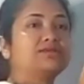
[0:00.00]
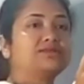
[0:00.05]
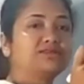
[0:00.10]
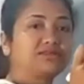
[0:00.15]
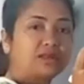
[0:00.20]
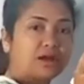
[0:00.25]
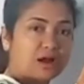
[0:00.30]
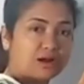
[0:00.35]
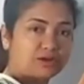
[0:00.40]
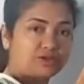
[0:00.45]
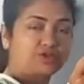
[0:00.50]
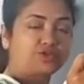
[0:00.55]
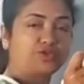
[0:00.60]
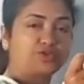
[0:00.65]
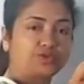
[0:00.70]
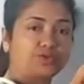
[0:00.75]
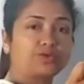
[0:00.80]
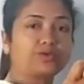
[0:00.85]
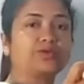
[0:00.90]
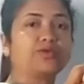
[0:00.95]
starts
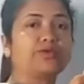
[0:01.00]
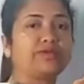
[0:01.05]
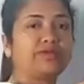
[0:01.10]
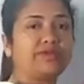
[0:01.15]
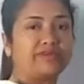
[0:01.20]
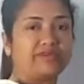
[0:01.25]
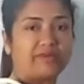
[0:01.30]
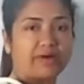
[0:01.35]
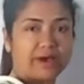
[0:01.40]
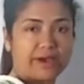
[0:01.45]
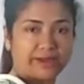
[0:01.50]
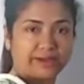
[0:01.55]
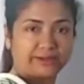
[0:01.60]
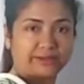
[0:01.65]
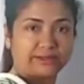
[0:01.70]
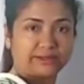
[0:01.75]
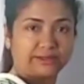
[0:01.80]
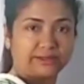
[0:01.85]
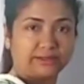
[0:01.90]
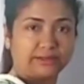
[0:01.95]
to divide.
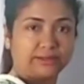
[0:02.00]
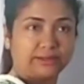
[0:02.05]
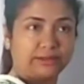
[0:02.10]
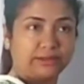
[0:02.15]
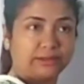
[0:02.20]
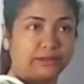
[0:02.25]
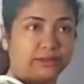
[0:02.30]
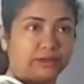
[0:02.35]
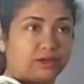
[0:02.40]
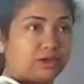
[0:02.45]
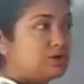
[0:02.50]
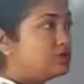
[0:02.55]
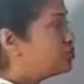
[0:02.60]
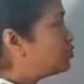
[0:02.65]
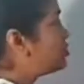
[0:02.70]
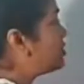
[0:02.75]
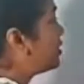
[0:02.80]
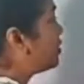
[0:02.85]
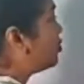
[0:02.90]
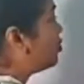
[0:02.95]
So
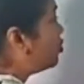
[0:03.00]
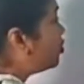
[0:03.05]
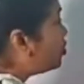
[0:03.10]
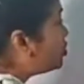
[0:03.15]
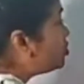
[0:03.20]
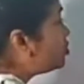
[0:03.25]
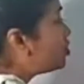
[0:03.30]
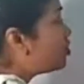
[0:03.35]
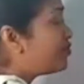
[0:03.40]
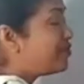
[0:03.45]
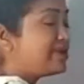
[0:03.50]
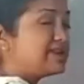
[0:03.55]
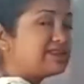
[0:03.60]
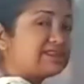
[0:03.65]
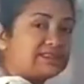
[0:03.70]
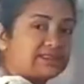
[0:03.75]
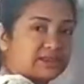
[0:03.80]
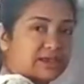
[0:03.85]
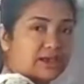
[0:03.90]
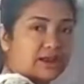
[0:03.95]
the growth of a
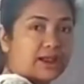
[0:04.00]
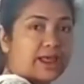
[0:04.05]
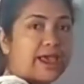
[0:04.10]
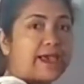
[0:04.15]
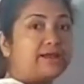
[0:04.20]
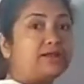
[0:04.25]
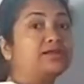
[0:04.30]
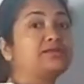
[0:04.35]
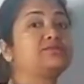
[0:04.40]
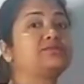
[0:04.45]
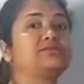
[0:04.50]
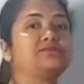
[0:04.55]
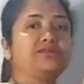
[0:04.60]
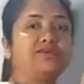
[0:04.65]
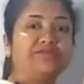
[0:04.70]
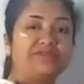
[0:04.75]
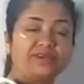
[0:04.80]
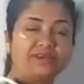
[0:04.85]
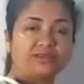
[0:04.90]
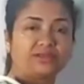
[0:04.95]
cell and its
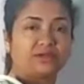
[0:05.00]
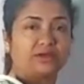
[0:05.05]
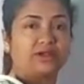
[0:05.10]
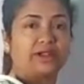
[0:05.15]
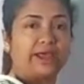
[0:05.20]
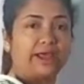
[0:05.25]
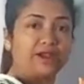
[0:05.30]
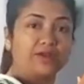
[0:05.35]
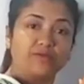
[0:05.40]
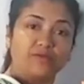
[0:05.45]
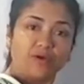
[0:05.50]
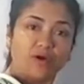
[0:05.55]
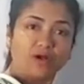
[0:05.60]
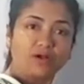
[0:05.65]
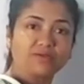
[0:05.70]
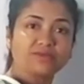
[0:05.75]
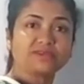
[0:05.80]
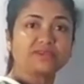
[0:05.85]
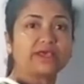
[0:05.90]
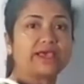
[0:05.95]
division
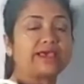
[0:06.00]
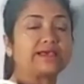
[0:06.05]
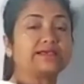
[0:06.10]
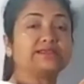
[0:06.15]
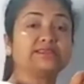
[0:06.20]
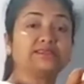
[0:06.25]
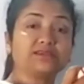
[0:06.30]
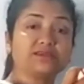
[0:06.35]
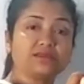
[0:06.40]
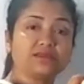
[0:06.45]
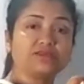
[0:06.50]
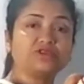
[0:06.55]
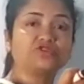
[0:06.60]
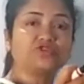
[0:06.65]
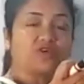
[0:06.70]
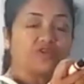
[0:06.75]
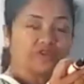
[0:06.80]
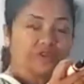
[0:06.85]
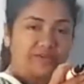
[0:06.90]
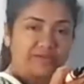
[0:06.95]
involves a series
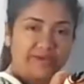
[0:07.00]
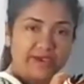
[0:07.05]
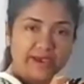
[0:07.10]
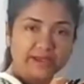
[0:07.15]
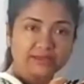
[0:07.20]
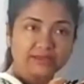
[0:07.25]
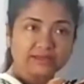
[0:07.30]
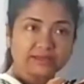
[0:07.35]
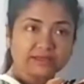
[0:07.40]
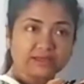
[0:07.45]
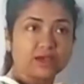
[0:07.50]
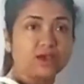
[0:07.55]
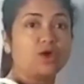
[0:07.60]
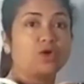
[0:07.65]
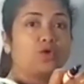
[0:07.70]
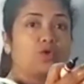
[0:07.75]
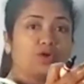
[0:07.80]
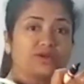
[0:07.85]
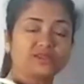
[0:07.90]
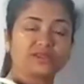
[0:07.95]
of events
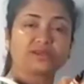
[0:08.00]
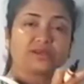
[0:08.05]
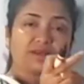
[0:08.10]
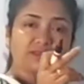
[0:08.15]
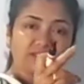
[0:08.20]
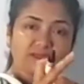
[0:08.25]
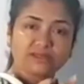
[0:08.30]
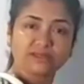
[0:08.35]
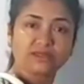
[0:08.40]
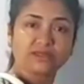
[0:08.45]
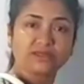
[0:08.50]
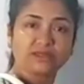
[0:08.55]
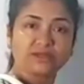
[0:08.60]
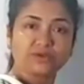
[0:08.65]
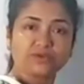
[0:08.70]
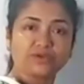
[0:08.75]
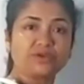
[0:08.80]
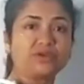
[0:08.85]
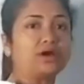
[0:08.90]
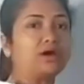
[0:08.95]
which
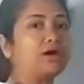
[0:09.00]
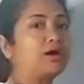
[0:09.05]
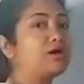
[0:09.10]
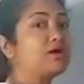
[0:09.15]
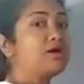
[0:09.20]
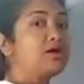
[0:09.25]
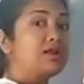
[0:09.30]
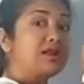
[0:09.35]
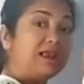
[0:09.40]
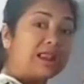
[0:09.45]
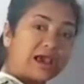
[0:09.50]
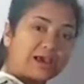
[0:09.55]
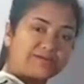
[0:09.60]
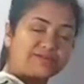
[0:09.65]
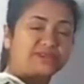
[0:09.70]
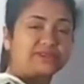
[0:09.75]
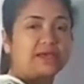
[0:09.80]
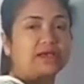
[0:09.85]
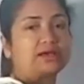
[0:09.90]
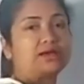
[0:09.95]
constitute the life
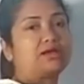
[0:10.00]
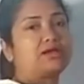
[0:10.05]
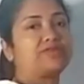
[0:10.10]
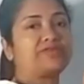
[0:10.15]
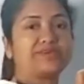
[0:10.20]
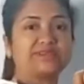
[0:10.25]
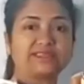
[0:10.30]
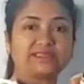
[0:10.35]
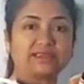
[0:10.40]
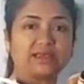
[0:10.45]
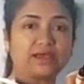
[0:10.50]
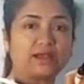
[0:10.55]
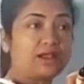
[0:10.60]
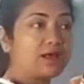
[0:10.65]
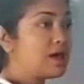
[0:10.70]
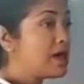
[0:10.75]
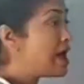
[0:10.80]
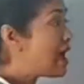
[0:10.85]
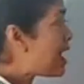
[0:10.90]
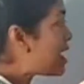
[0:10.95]
cycle of a cell,
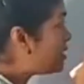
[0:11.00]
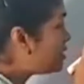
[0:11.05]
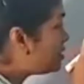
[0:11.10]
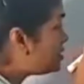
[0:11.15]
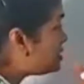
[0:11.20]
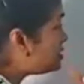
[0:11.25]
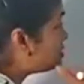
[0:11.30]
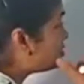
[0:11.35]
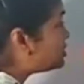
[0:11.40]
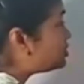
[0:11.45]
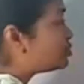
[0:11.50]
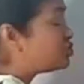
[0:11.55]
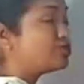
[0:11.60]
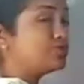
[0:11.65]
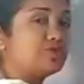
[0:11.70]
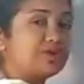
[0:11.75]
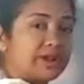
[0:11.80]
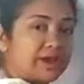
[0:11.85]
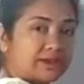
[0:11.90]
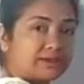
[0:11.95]
and this is
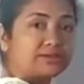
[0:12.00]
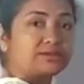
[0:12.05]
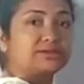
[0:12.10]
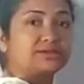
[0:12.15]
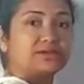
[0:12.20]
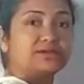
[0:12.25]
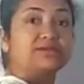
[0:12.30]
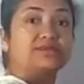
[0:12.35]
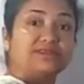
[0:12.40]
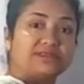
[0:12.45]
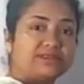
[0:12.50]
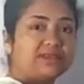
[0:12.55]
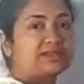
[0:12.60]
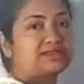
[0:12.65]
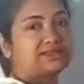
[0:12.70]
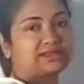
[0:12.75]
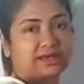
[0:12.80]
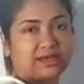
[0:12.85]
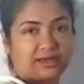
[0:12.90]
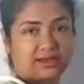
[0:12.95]
known as cell
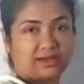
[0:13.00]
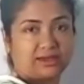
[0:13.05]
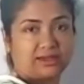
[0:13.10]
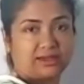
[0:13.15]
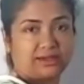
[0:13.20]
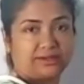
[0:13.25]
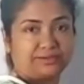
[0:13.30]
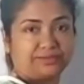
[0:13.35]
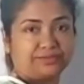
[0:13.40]
cycle.